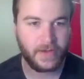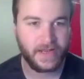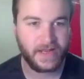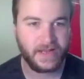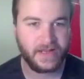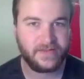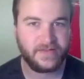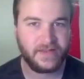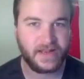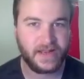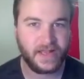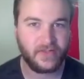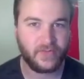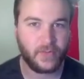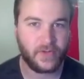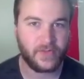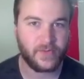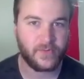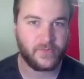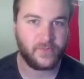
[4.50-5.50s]
And in today's
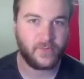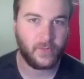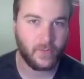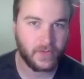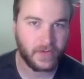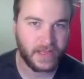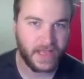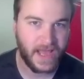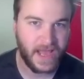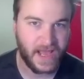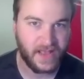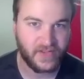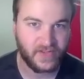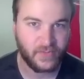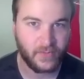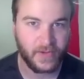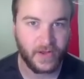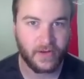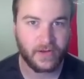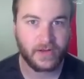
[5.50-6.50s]
weather
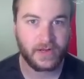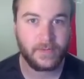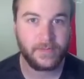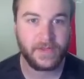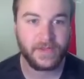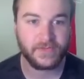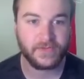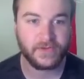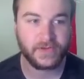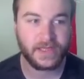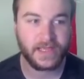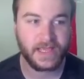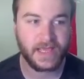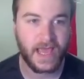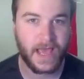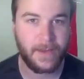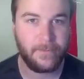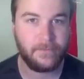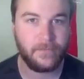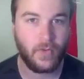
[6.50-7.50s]
forecast, we are going to be looking
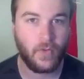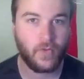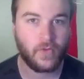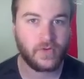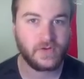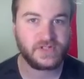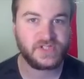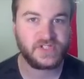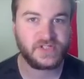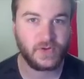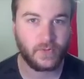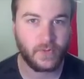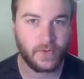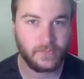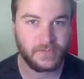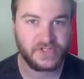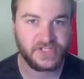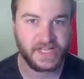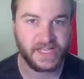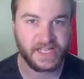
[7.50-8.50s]
at more
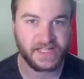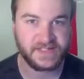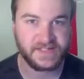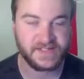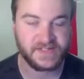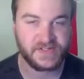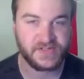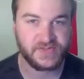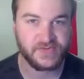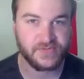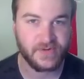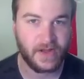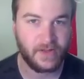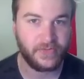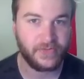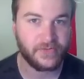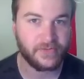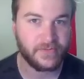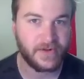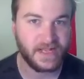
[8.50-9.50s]
storm chances
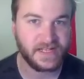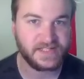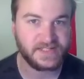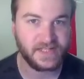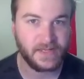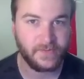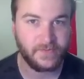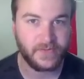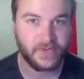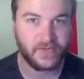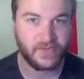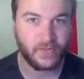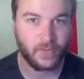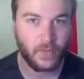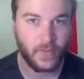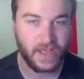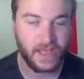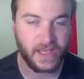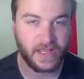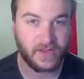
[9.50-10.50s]
throughout the rest of this
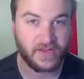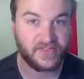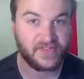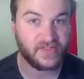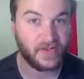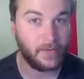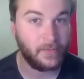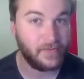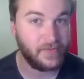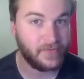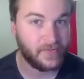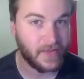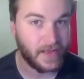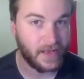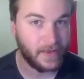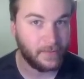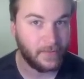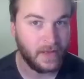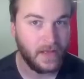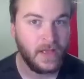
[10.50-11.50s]
week. Some of
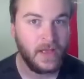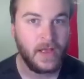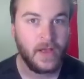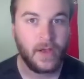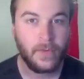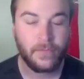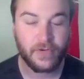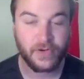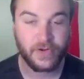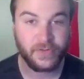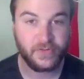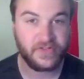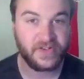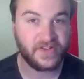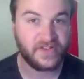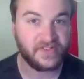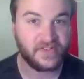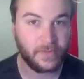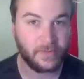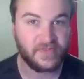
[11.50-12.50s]
them
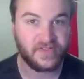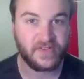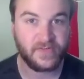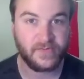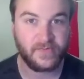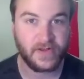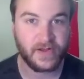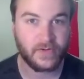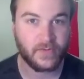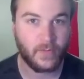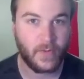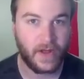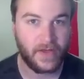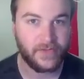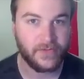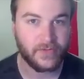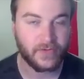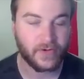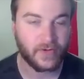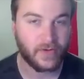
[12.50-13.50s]
producing some severe
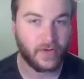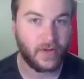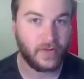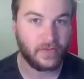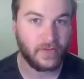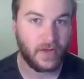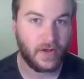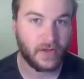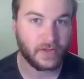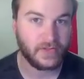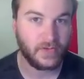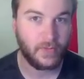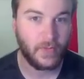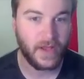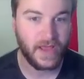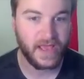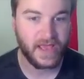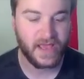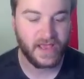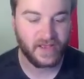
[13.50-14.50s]
weather along the
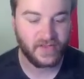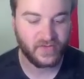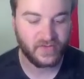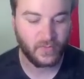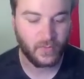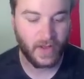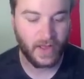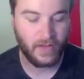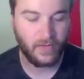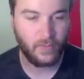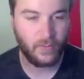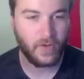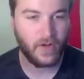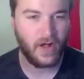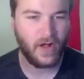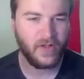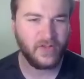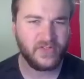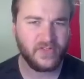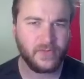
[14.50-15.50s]
way as well. We'll
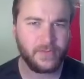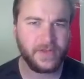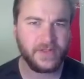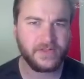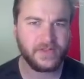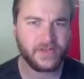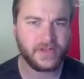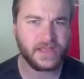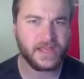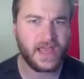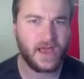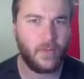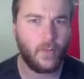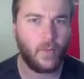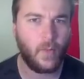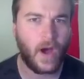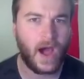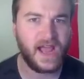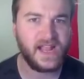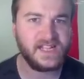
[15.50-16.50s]
also be looking at
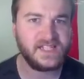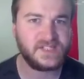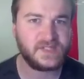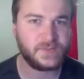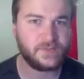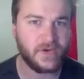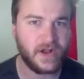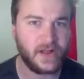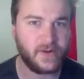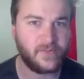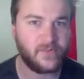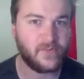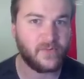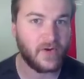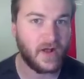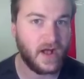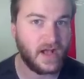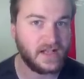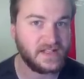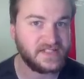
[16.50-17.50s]
widespread
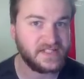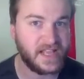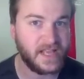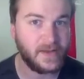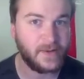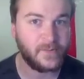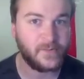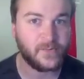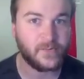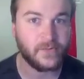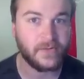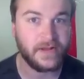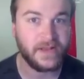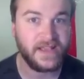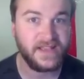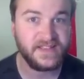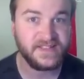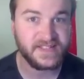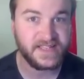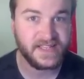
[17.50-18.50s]
frost and
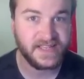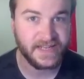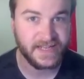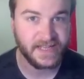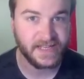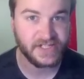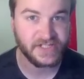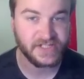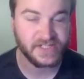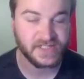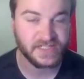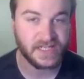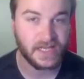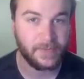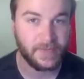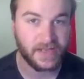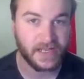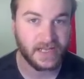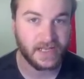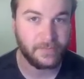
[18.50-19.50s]
freeze conditions
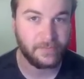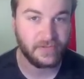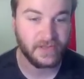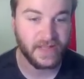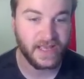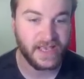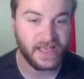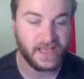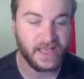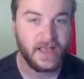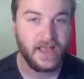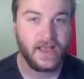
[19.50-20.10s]
coming into play